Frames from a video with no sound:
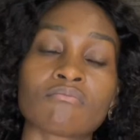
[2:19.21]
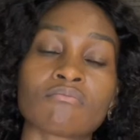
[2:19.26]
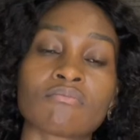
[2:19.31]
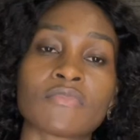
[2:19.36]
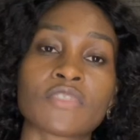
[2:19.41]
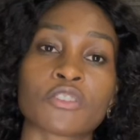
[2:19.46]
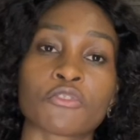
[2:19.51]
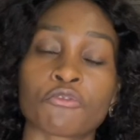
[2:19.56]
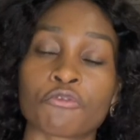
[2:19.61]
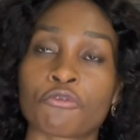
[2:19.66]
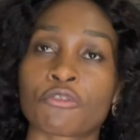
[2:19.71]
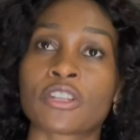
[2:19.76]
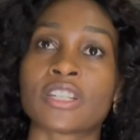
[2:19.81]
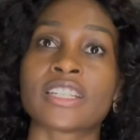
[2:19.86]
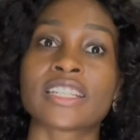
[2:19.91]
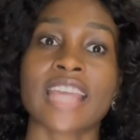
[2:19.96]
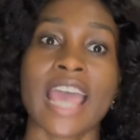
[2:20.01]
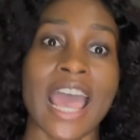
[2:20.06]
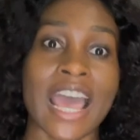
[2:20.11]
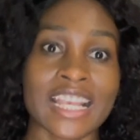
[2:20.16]

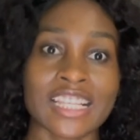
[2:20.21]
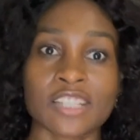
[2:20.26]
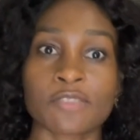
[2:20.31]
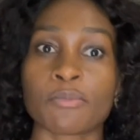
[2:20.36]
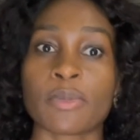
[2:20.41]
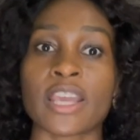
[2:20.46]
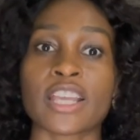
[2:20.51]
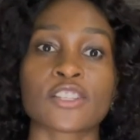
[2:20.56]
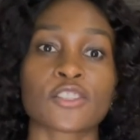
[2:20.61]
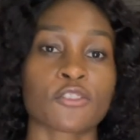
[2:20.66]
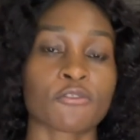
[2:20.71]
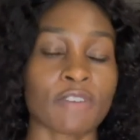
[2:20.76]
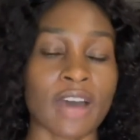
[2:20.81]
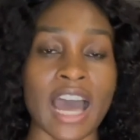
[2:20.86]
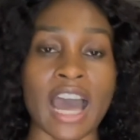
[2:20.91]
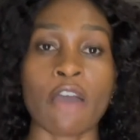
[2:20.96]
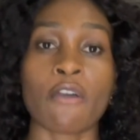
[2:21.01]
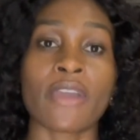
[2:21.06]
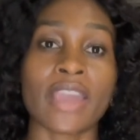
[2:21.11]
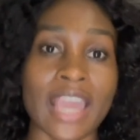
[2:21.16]
different aspects of
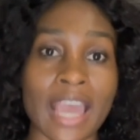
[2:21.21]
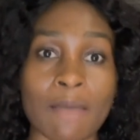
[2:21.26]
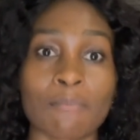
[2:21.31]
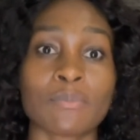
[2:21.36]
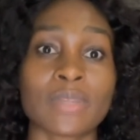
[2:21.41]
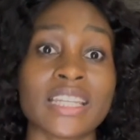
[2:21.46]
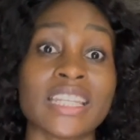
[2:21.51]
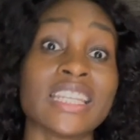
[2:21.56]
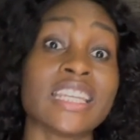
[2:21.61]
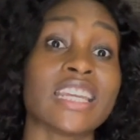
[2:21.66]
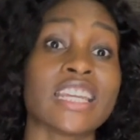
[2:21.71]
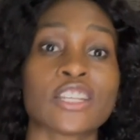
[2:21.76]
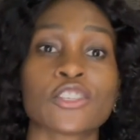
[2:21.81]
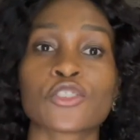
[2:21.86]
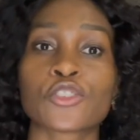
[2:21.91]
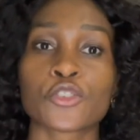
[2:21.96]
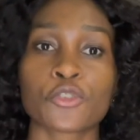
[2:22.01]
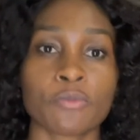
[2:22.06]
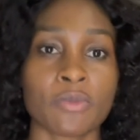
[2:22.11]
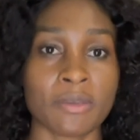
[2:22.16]
how a company
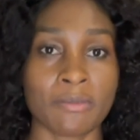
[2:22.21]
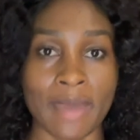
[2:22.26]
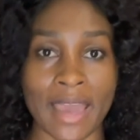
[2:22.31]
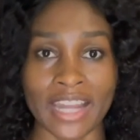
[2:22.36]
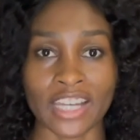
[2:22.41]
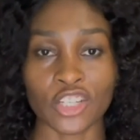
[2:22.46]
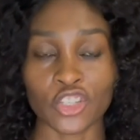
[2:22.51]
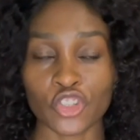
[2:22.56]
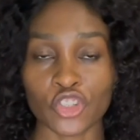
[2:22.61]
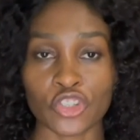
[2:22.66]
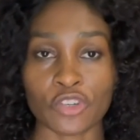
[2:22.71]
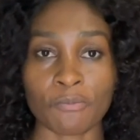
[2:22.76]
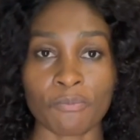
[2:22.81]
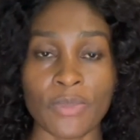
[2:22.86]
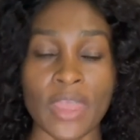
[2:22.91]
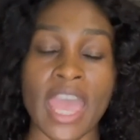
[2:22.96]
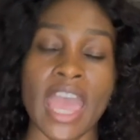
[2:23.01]
is to be managed.